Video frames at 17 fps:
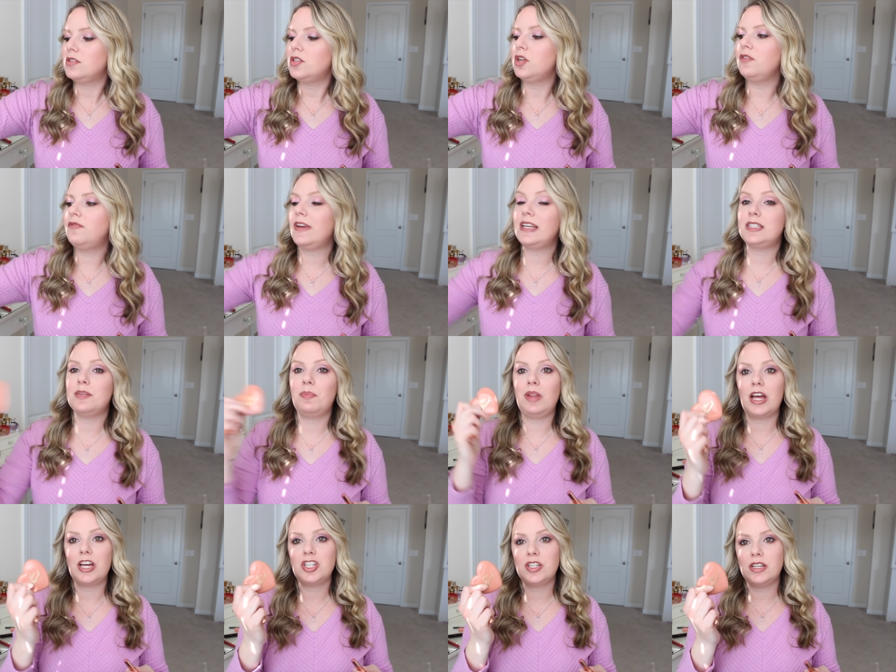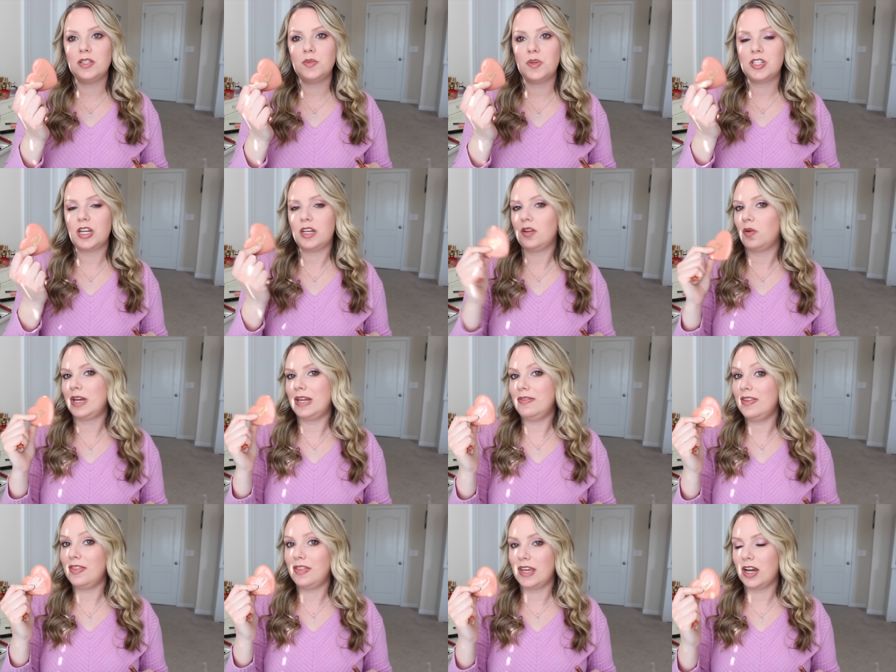Too Faced blushes, which I don't
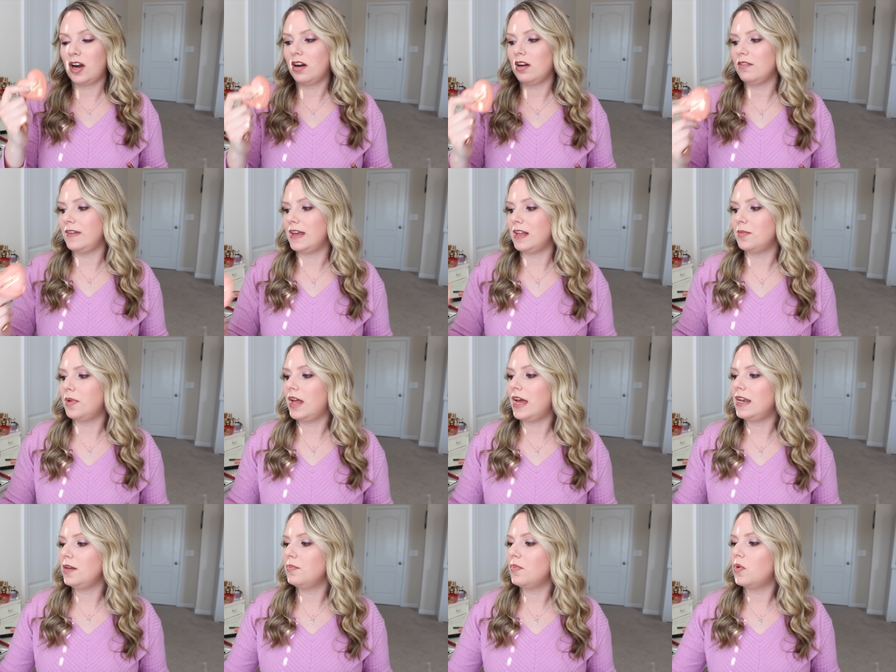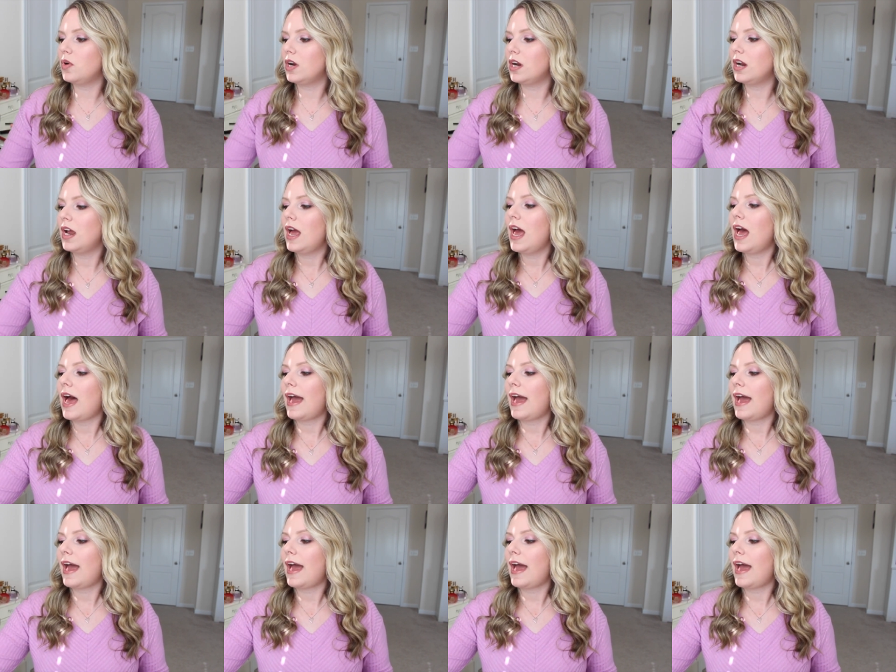even think are available anymore.